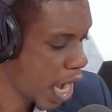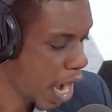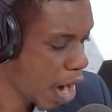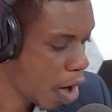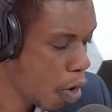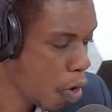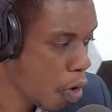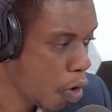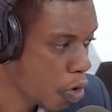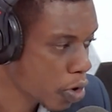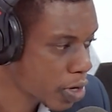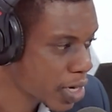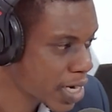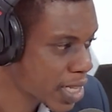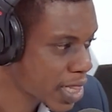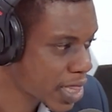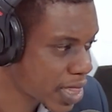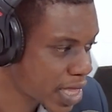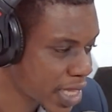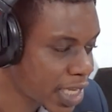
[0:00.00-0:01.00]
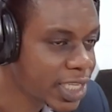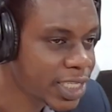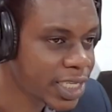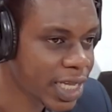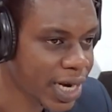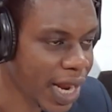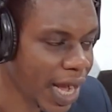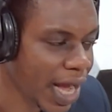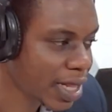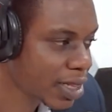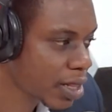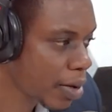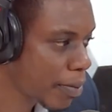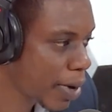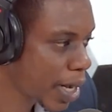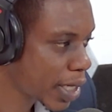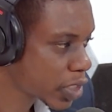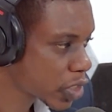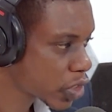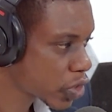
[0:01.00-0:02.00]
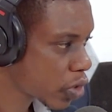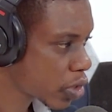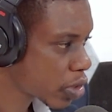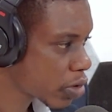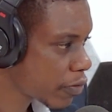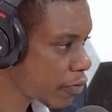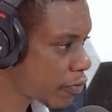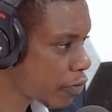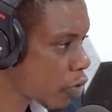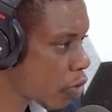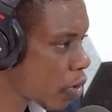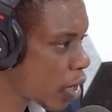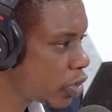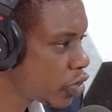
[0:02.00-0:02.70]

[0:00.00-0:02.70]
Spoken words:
on this and other matters on the floor.